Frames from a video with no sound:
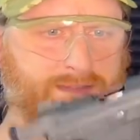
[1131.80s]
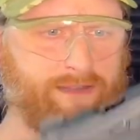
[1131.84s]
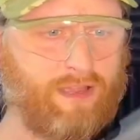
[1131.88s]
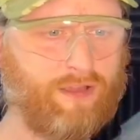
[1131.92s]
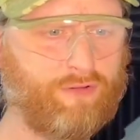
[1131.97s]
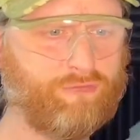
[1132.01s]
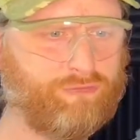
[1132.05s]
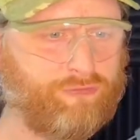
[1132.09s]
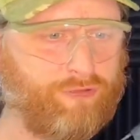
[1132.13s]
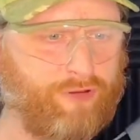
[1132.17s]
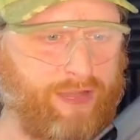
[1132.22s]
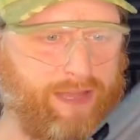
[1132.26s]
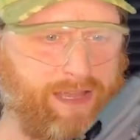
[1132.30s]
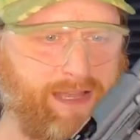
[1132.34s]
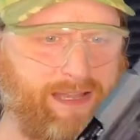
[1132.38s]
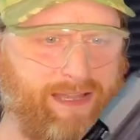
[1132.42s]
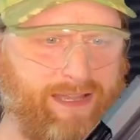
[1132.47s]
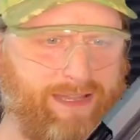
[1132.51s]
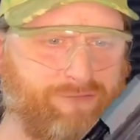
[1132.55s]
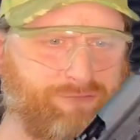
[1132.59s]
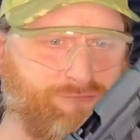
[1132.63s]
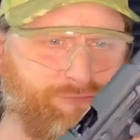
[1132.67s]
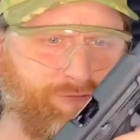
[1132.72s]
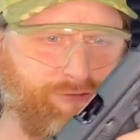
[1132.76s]
a
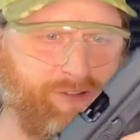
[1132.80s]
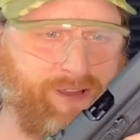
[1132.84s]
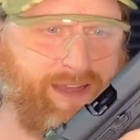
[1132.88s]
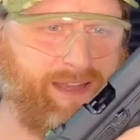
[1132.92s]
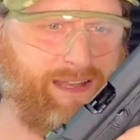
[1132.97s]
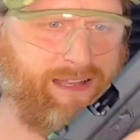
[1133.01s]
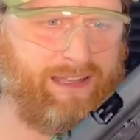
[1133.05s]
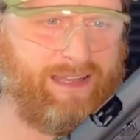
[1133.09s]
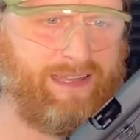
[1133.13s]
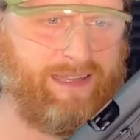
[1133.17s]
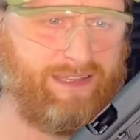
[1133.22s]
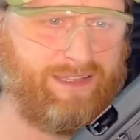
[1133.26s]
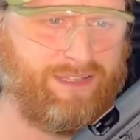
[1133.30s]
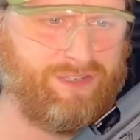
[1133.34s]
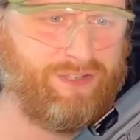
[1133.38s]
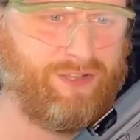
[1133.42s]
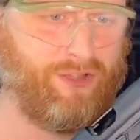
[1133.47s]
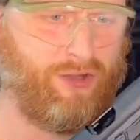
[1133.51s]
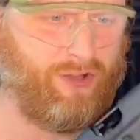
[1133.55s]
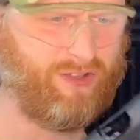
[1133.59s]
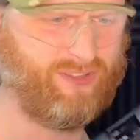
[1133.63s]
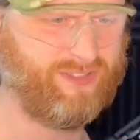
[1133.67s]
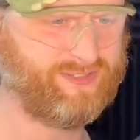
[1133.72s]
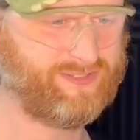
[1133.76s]
really, really
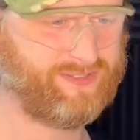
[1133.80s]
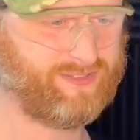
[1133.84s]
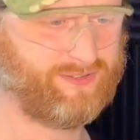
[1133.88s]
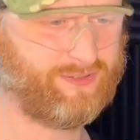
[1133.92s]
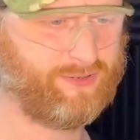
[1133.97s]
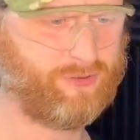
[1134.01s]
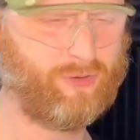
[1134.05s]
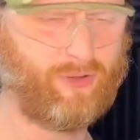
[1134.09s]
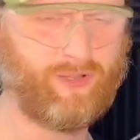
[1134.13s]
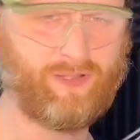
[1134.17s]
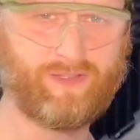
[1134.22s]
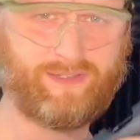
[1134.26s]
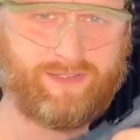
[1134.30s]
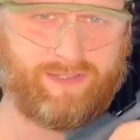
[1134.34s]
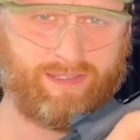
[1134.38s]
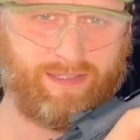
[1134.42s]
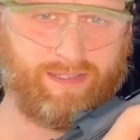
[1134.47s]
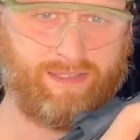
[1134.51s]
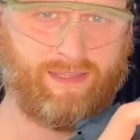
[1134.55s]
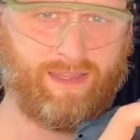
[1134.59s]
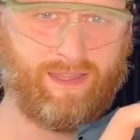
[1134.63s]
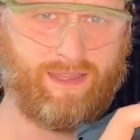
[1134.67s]
nice quality